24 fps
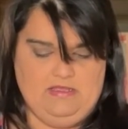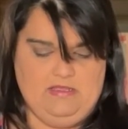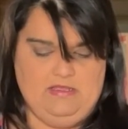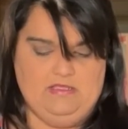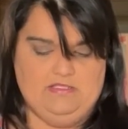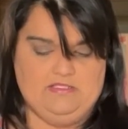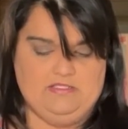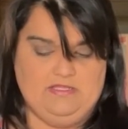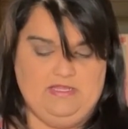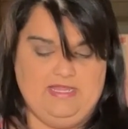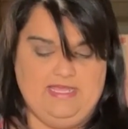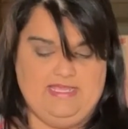
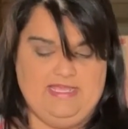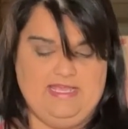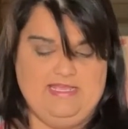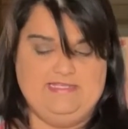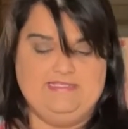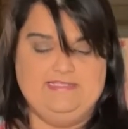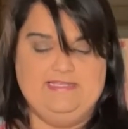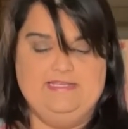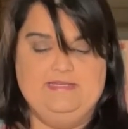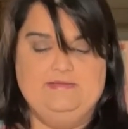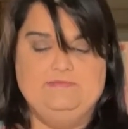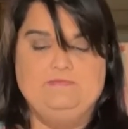So like I
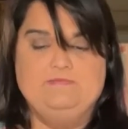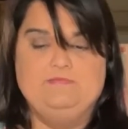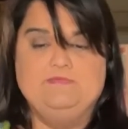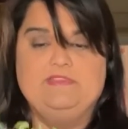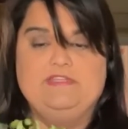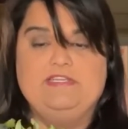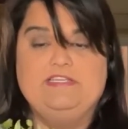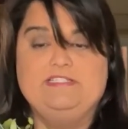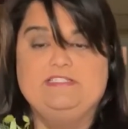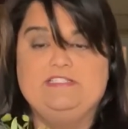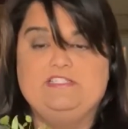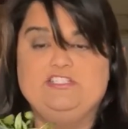said,
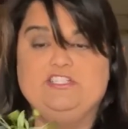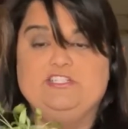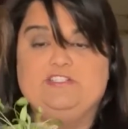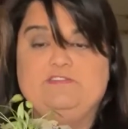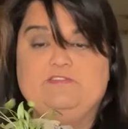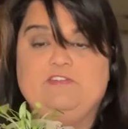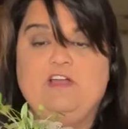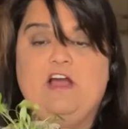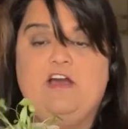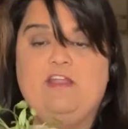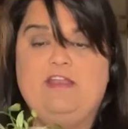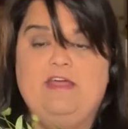these should have
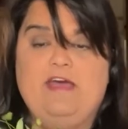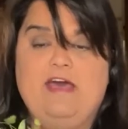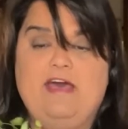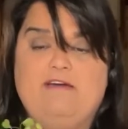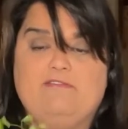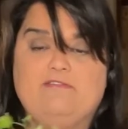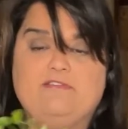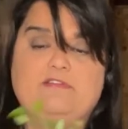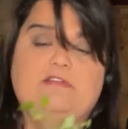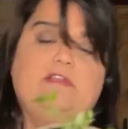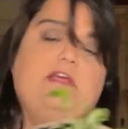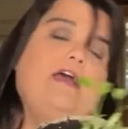gone
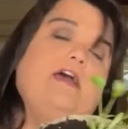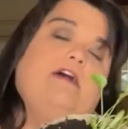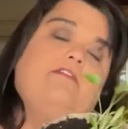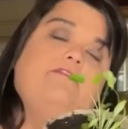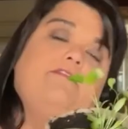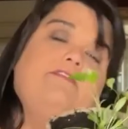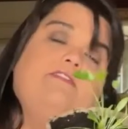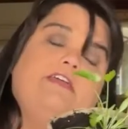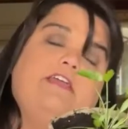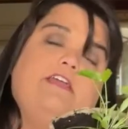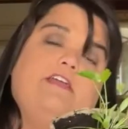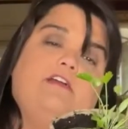out of
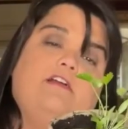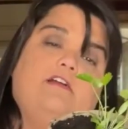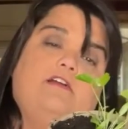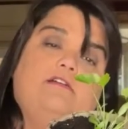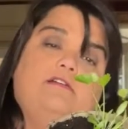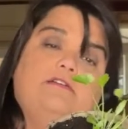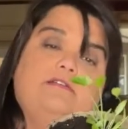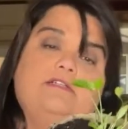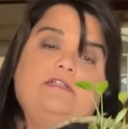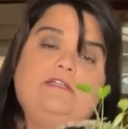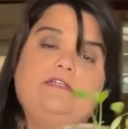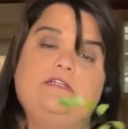
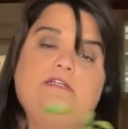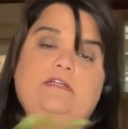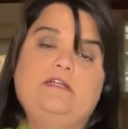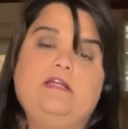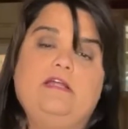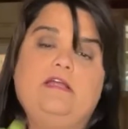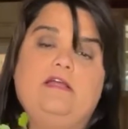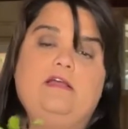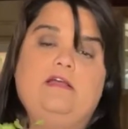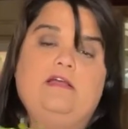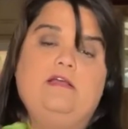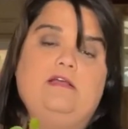here
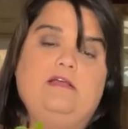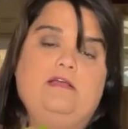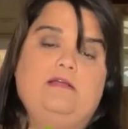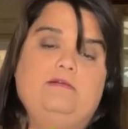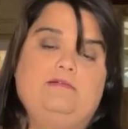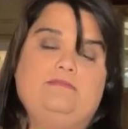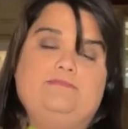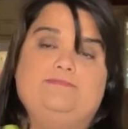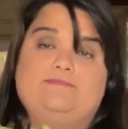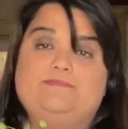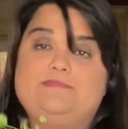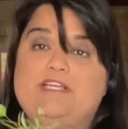
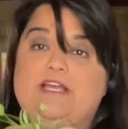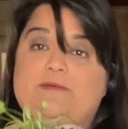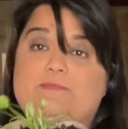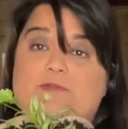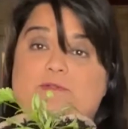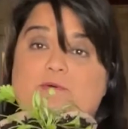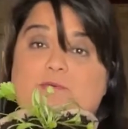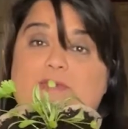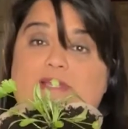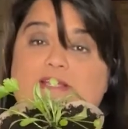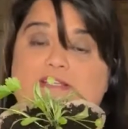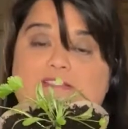a couple
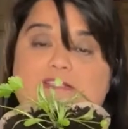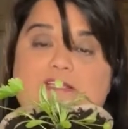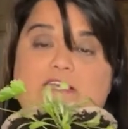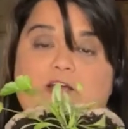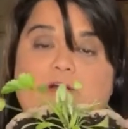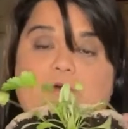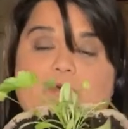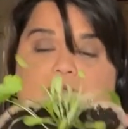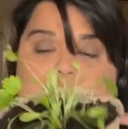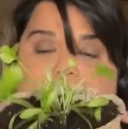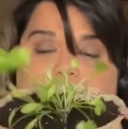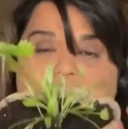of weeks ago,
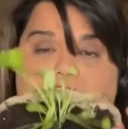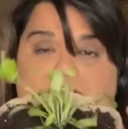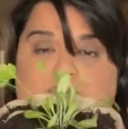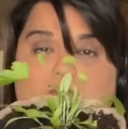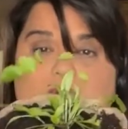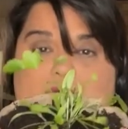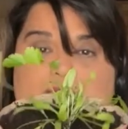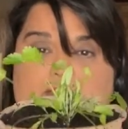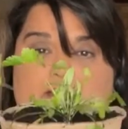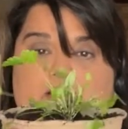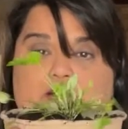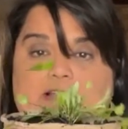and that's
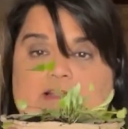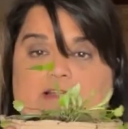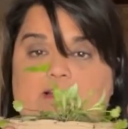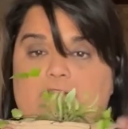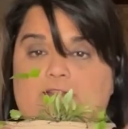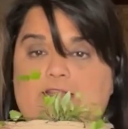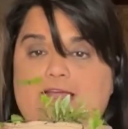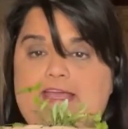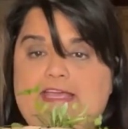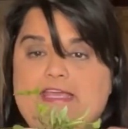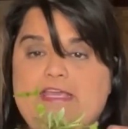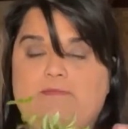why they're a little
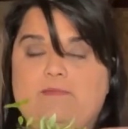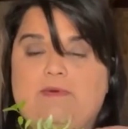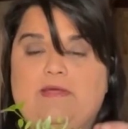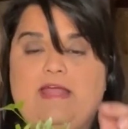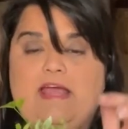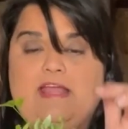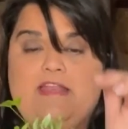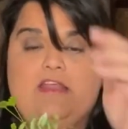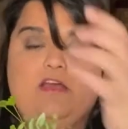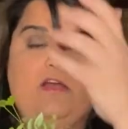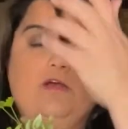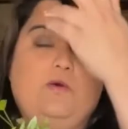leggy. But
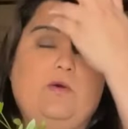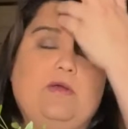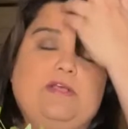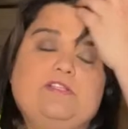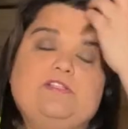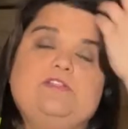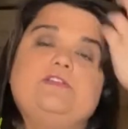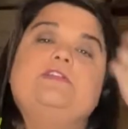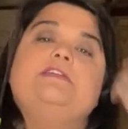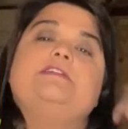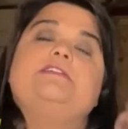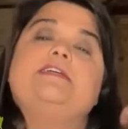I know as
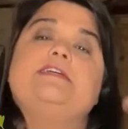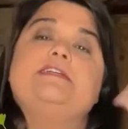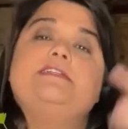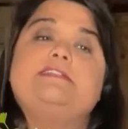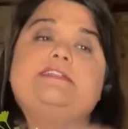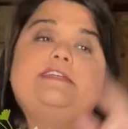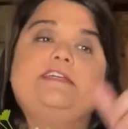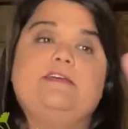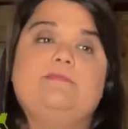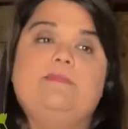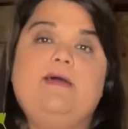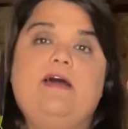soon as I
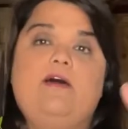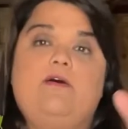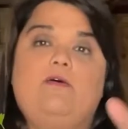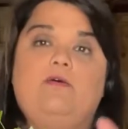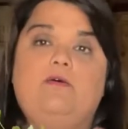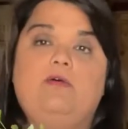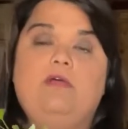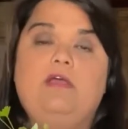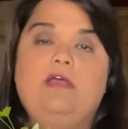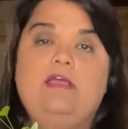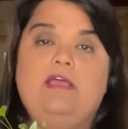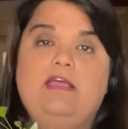stick them out
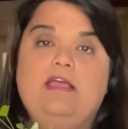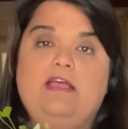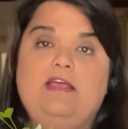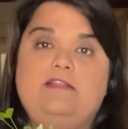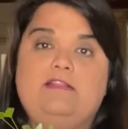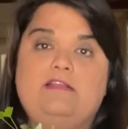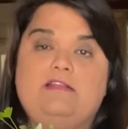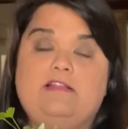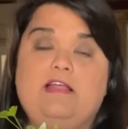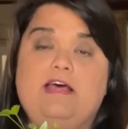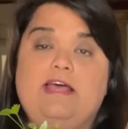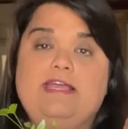in
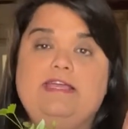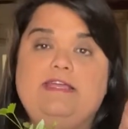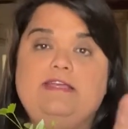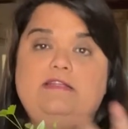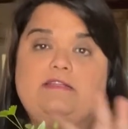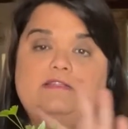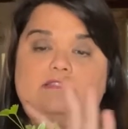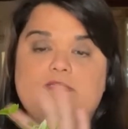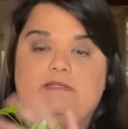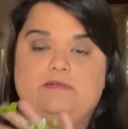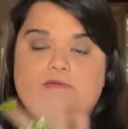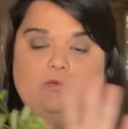the
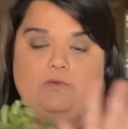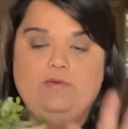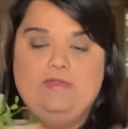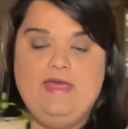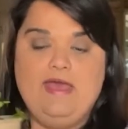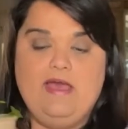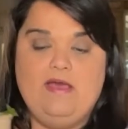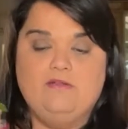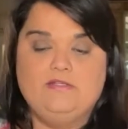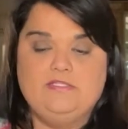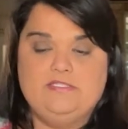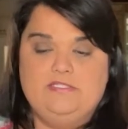light
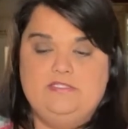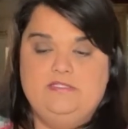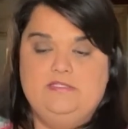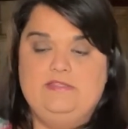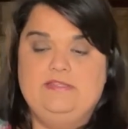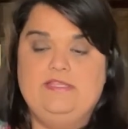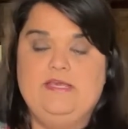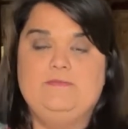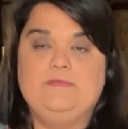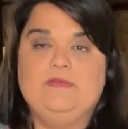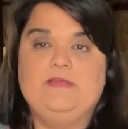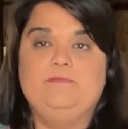without
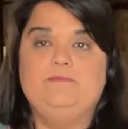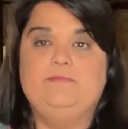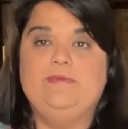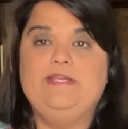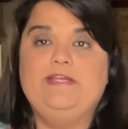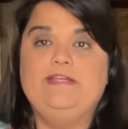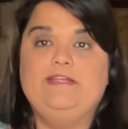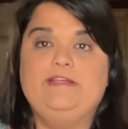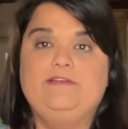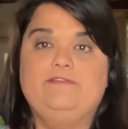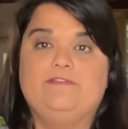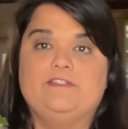them
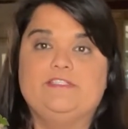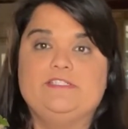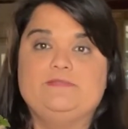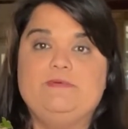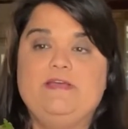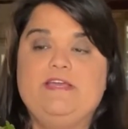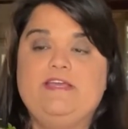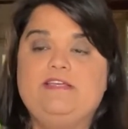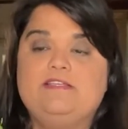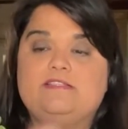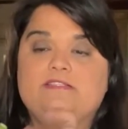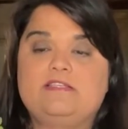competing for
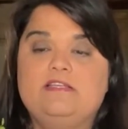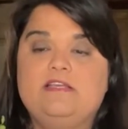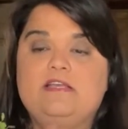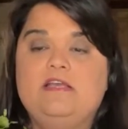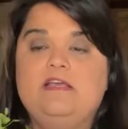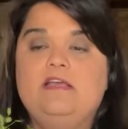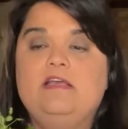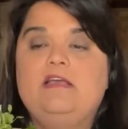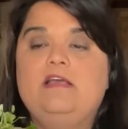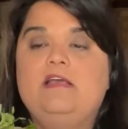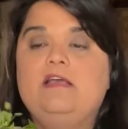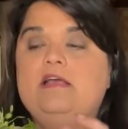space,
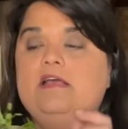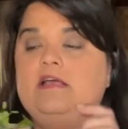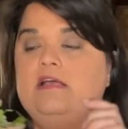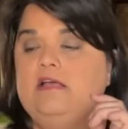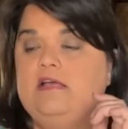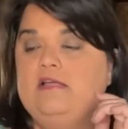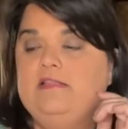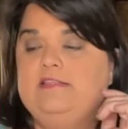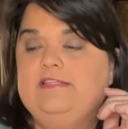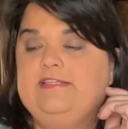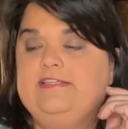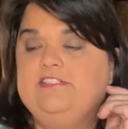
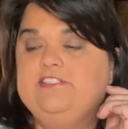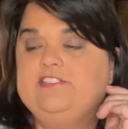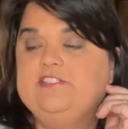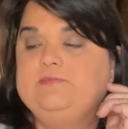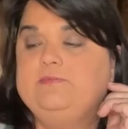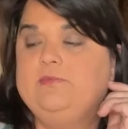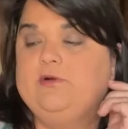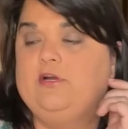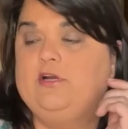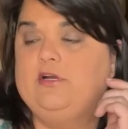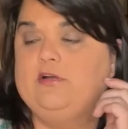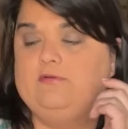these
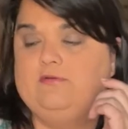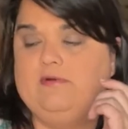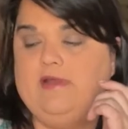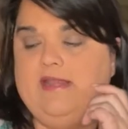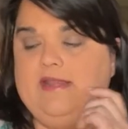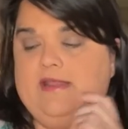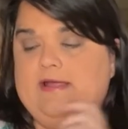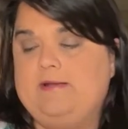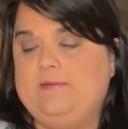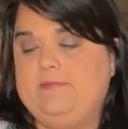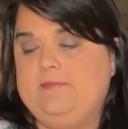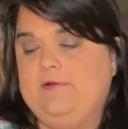should perk right
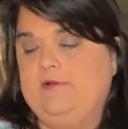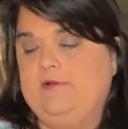up.